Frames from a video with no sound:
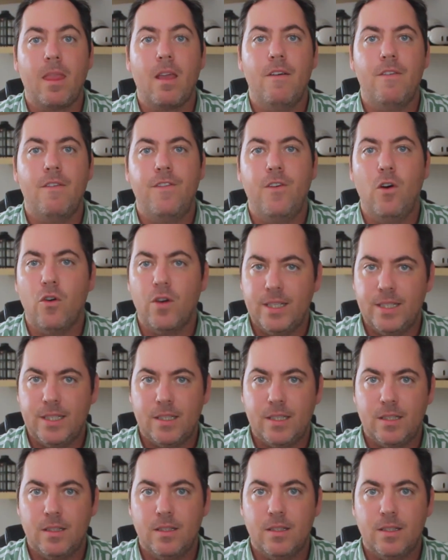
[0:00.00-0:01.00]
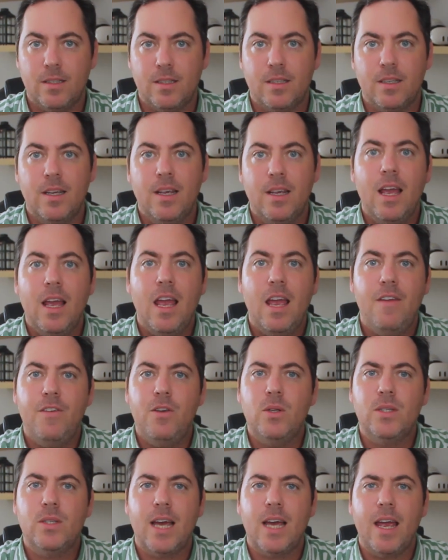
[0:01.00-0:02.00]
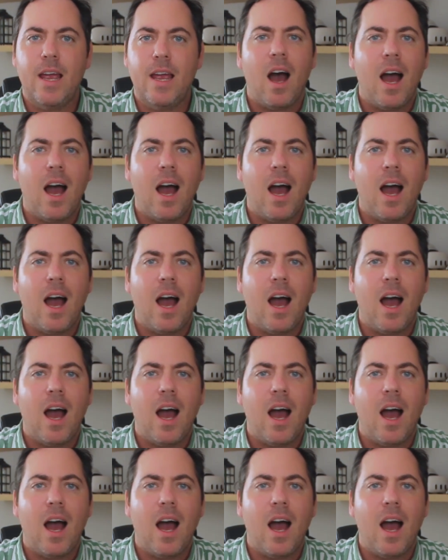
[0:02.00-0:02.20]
For instance, if you say,